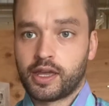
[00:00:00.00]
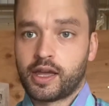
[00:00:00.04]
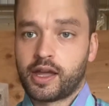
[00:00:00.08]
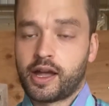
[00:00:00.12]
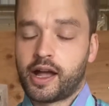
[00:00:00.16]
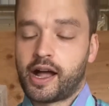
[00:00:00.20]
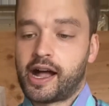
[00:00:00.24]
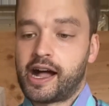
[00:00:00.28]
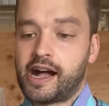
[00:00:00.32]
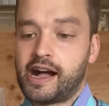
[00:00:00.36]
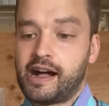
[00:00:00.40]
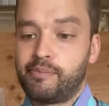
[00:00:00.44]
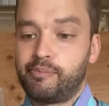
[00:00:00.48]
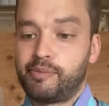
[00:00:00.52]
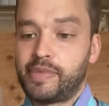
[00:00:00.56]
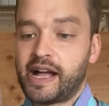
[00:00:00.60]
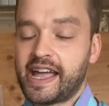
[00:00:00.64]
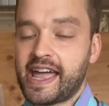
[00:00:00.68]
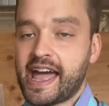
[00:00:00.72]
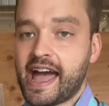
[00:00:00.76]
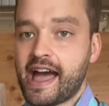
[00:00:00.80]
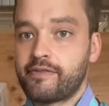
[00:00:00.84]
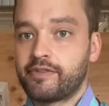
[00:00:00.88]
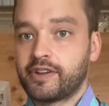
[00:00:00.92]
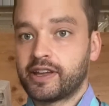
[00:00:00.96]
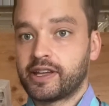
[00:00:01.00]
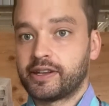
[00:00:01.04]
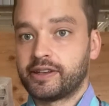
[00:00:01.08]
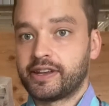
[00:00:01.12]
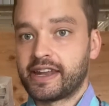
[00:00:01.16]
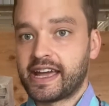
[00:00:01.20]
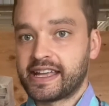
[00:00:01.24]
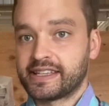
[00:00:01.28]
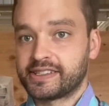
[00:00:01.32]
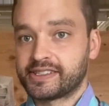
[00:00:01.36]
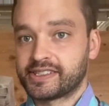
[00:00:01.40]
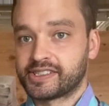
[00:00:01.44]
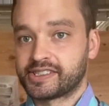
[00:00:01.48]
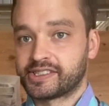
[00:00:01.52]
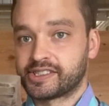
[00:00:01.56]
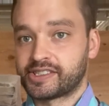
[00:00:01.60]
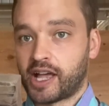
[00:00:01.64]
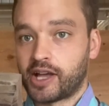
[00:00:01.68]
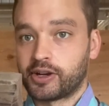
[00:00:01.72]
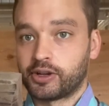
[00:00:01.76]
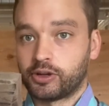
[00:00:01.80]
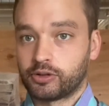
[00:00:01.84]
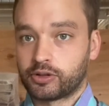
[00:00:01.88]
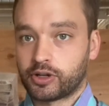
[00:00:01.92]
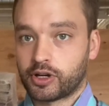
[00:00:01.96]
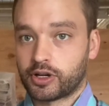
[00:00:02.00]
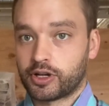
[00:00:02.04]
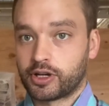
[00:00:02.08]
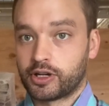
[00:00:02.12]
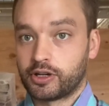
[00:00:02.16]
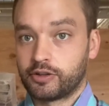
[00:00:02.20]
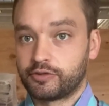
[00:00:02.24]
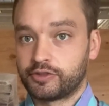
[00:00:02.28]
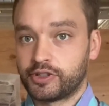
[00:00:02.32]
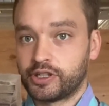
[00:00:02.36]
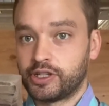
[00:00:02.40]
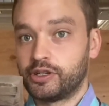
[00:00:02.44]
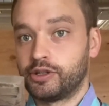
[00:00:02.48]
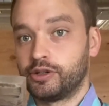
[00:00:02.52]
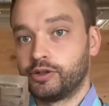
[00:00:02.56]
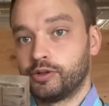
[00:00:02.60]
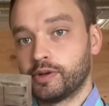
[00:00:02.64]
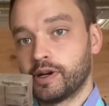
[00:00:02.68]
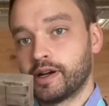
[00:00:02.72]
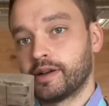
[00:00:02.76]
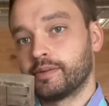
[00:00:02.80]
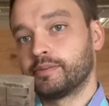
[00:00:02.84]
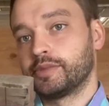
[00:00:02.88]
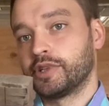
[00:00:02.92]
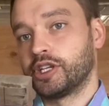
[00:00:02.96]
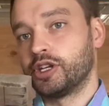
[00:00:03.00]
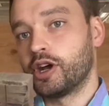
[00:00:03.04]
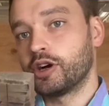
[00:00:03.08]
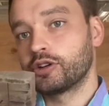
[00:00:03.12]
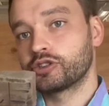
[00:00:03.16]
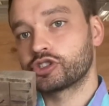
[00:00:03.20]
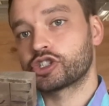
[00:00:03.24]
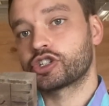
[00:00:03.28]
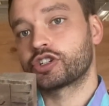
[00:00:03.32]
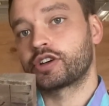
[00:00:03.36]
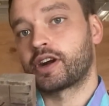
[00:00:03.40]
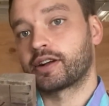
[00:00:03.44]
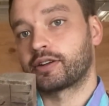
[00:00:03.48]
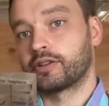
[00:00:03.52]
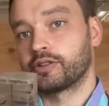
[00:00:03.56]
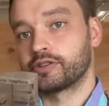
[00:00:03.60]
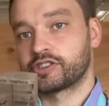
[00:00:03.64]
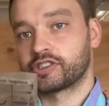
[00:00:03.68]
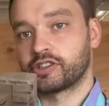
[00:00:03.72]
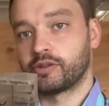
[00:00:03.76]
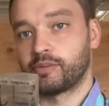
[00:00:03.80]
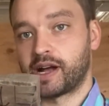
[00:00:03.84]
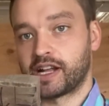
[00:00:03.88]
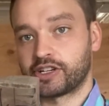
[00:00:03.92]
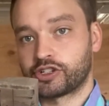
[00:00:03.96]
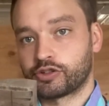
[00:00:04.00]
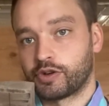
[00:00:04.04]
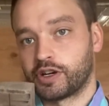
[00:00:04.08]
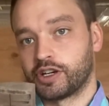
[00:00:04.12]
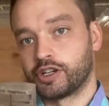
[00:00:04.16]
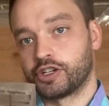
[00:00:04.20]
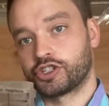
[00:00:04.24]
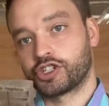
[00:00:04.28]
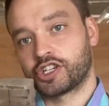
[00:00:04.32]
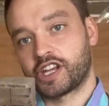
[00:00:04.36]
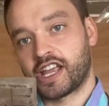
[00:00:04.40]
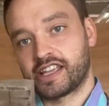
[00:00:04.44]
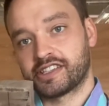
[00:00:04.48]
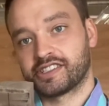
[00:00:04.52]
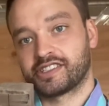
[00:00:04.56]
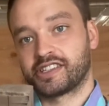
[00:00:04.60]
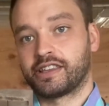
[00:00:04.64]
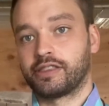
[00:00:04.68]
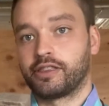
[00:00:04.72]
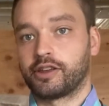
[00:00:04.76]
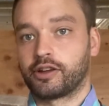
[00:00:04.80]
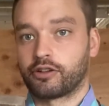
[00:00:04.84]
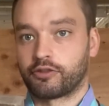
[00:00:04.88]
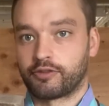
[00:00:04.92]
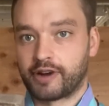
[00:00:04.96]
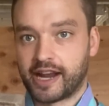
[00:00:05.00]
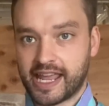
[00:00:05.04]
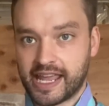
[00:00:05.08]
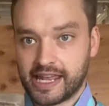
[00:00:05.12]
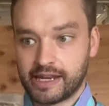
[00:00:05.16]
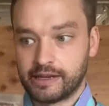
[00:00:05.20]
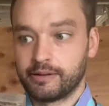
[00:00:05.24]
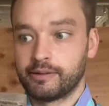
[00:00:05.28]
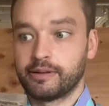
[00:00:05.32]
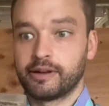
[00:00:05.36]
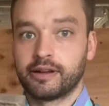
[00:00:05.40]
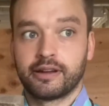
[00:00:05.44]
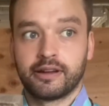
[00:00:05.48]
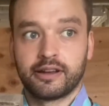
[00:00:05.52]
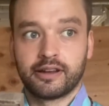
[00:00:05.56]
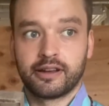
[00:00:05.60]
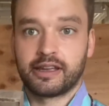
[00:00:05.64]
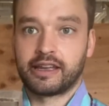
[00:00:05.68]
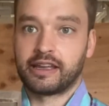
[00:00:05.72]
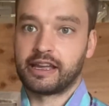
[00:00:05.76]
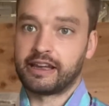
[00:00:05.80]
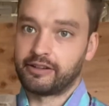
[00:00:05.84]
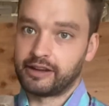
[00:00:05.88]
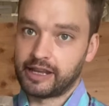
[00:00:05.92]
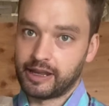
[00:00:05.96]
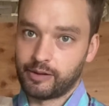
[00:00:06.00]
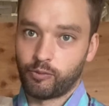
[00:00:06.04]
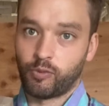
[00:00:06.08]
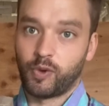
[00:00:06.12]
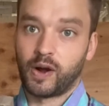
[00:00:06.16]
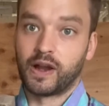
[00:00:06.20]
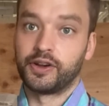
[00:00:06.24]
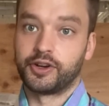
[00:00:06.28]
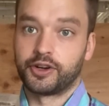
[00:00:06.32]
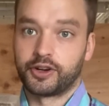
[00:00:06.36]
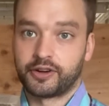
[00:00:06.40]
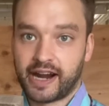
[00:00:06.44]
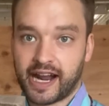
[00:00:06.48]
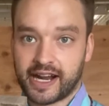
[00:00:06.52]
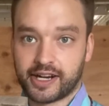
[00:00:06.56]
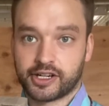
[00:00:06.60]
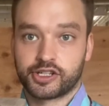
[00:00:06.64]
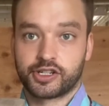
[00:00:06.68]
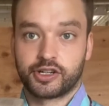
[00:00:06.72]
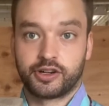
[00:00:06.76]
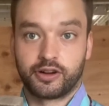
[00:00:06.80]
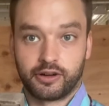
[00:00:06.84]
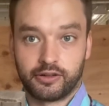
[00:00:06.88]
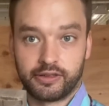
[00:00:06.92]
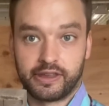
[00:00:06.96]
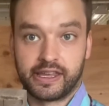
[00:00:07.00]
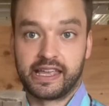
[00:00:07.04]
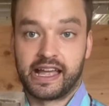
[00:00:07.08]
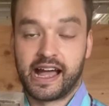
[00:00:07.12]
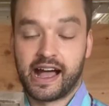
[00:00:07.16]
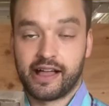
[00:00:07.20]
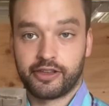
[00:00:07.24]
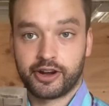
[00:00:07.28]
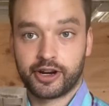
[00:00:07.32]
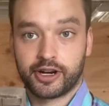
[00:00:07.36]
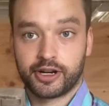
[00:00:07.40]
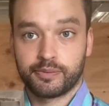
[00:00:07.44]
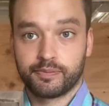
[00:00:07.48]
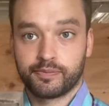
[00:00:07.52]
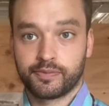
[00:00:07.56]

by having a nice subtle curve, you don't struggle so much where you're chasing the grain in one direction or the other.